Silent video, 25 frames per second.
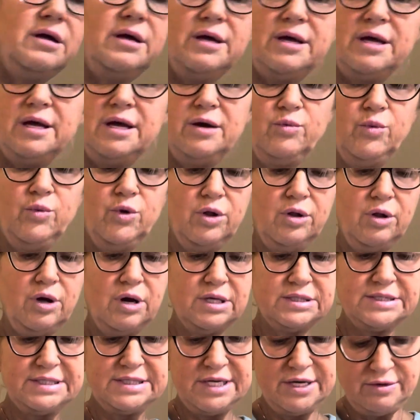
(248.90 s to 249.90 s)
and we'll
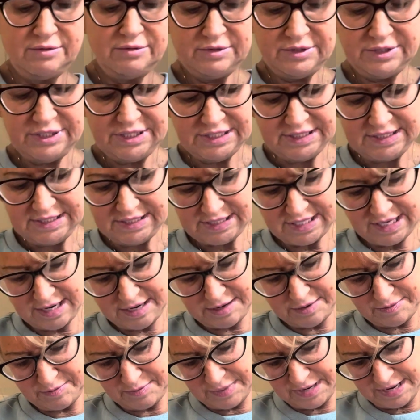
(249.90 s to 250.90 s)
also just
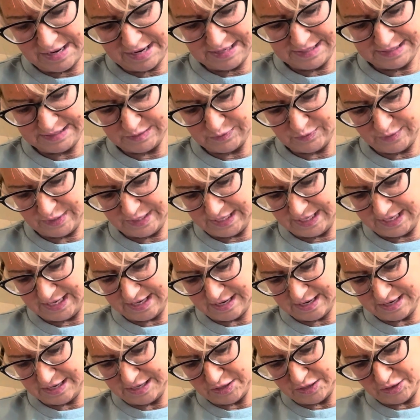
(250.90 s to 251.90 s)
hi sweetie,
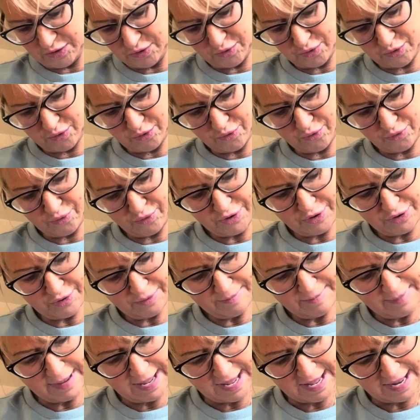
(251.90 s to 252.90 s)
I know you're
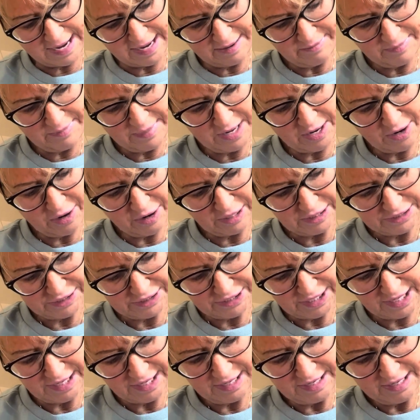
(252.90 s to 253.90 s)
mad at me,
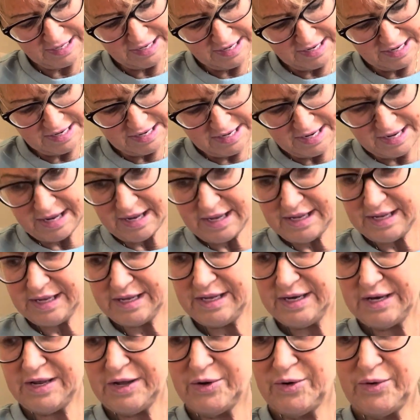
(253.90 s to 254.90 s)
aren't you?
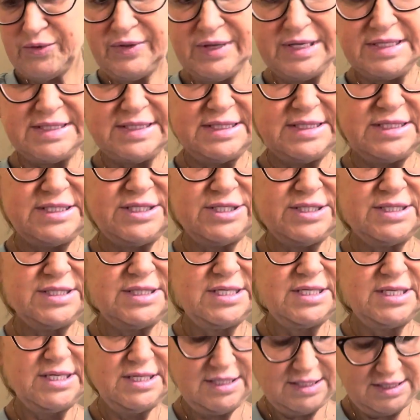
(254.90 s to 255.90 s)
You know, this is just